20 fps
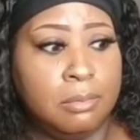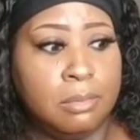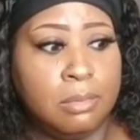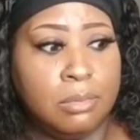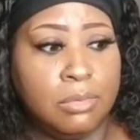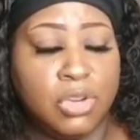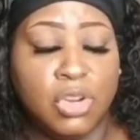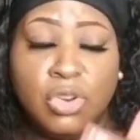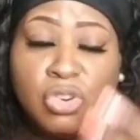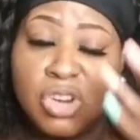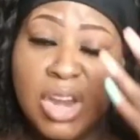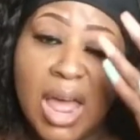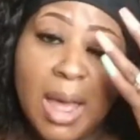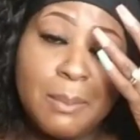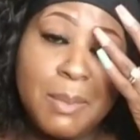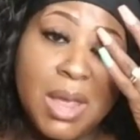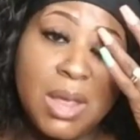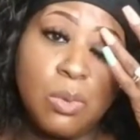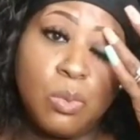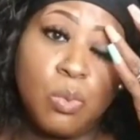Usually I
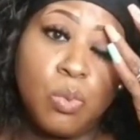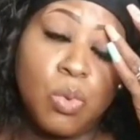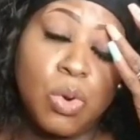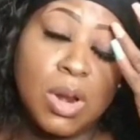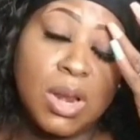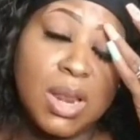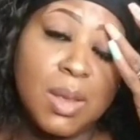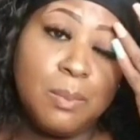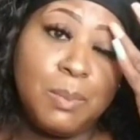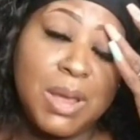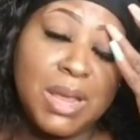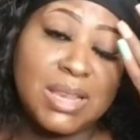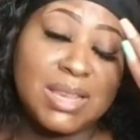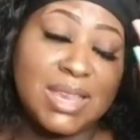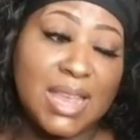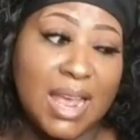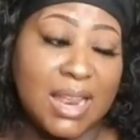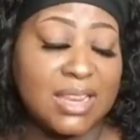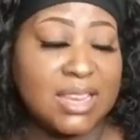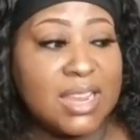make really big
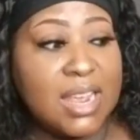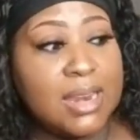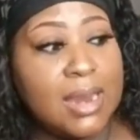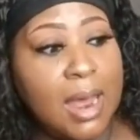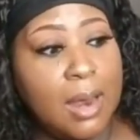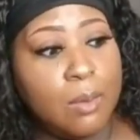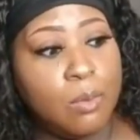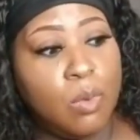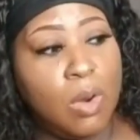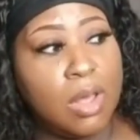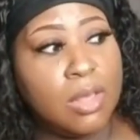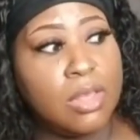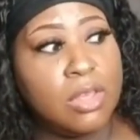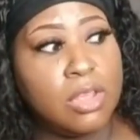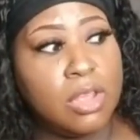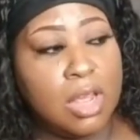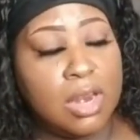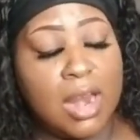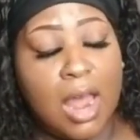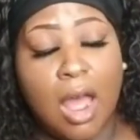salads, and
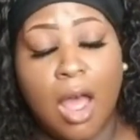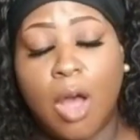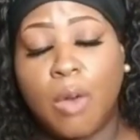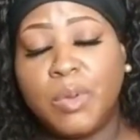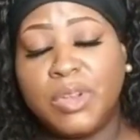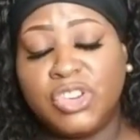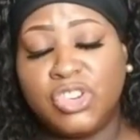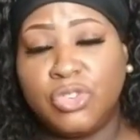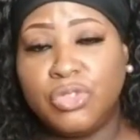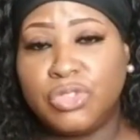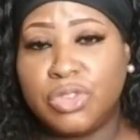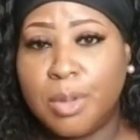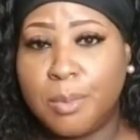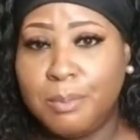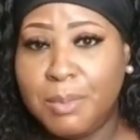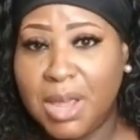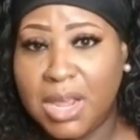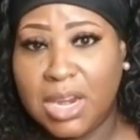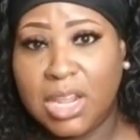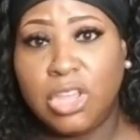I always use the
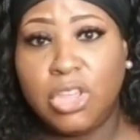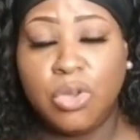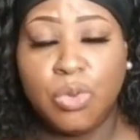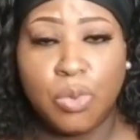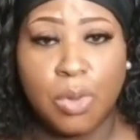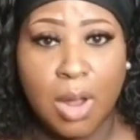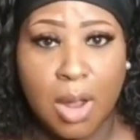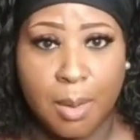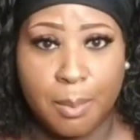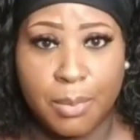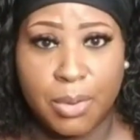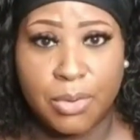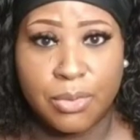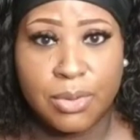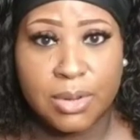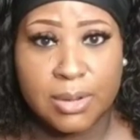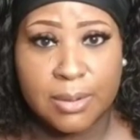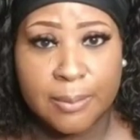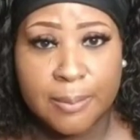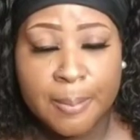mini
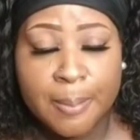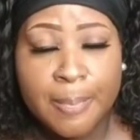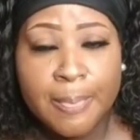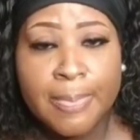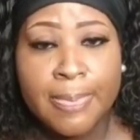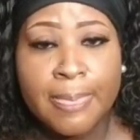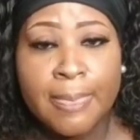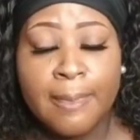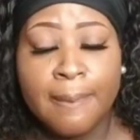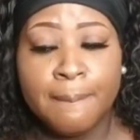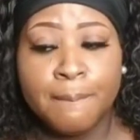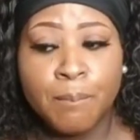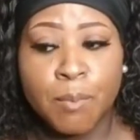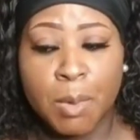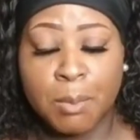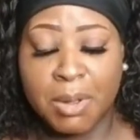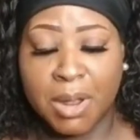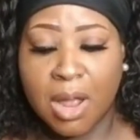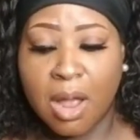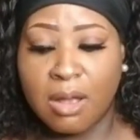cucumbers,
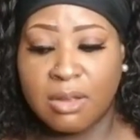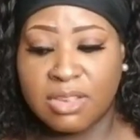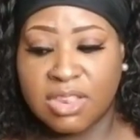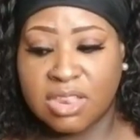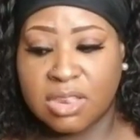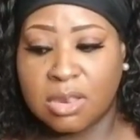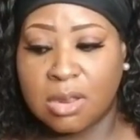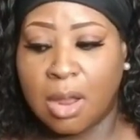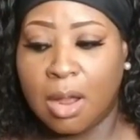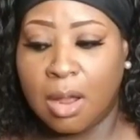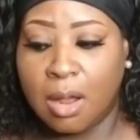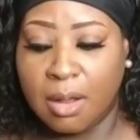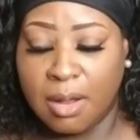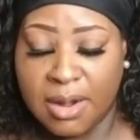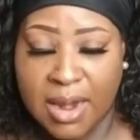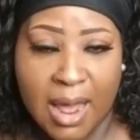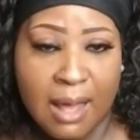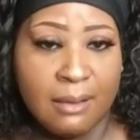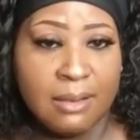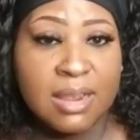because
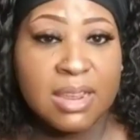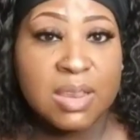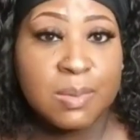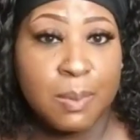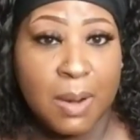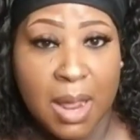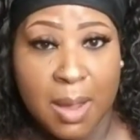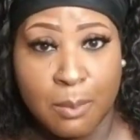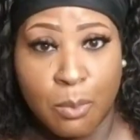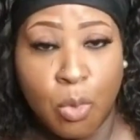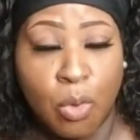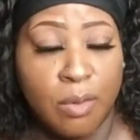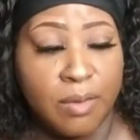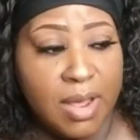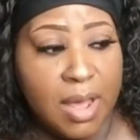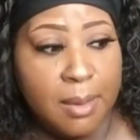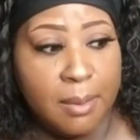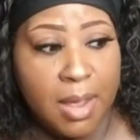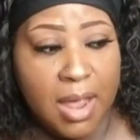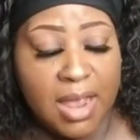and I'll explain more of
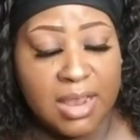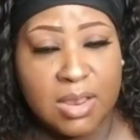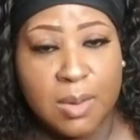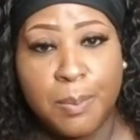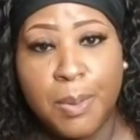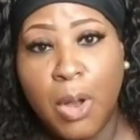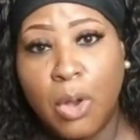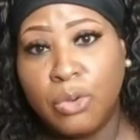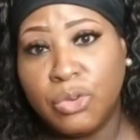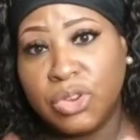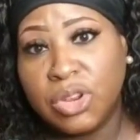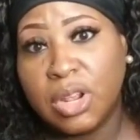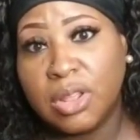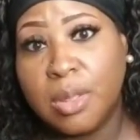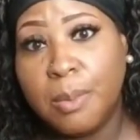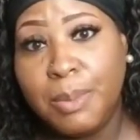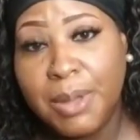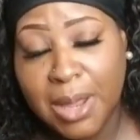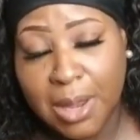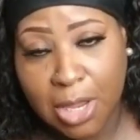that, as opposed to the
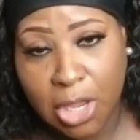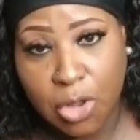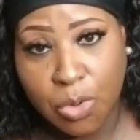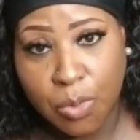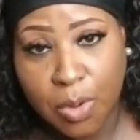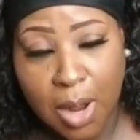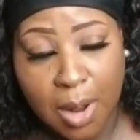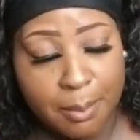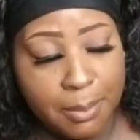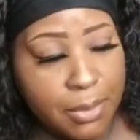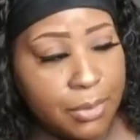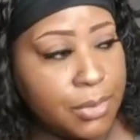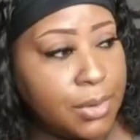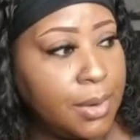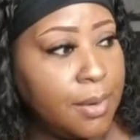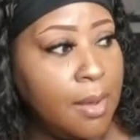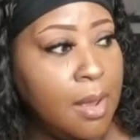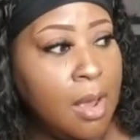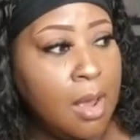big cucumbers.